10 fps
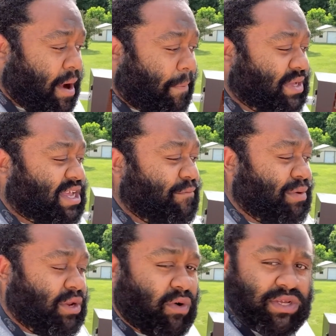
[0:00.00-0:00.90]
Plus, I've
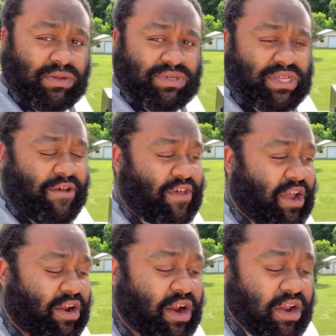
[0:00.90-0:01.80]
been doing some stuff here
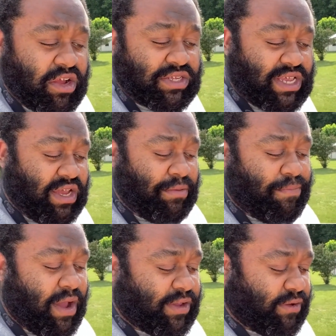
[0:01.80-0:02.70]
and there, you taking
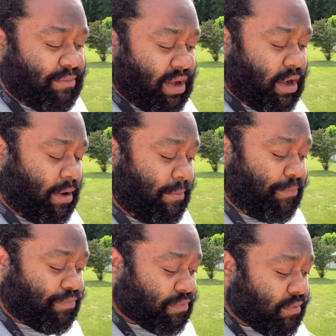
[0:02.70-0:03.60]
breaks from
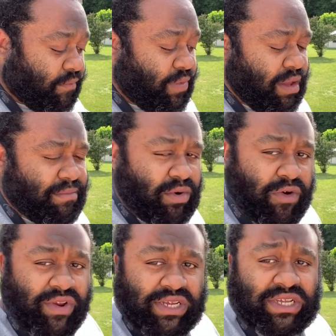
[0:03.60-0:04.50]
um,
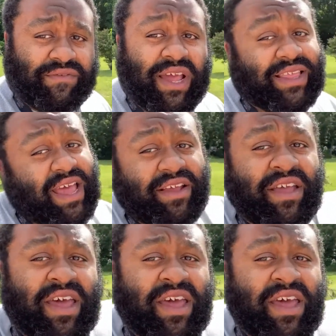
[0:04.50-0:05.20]
moving and stuff like that.